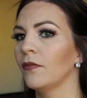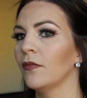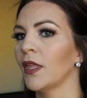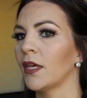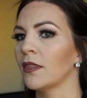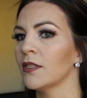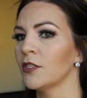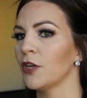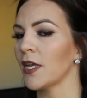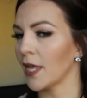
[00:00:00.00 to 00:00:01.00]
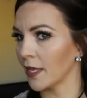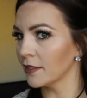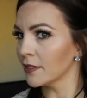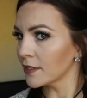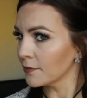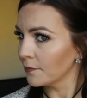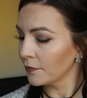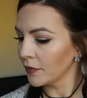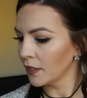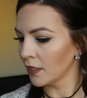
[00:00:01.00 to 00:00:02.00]
like the straight ends.
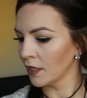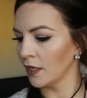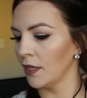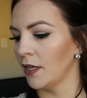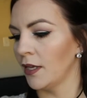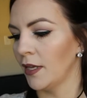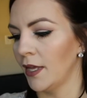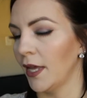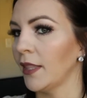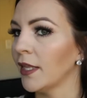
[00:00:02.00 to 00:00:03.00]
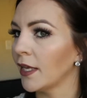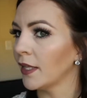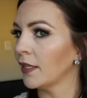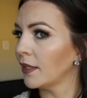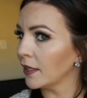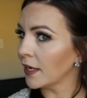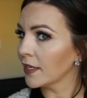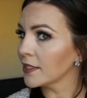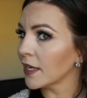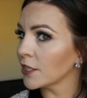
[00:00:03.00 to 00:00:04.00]
And then the
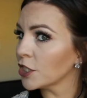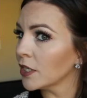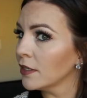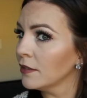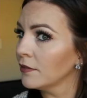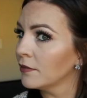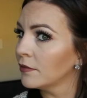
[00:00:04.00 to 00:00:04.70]
next section,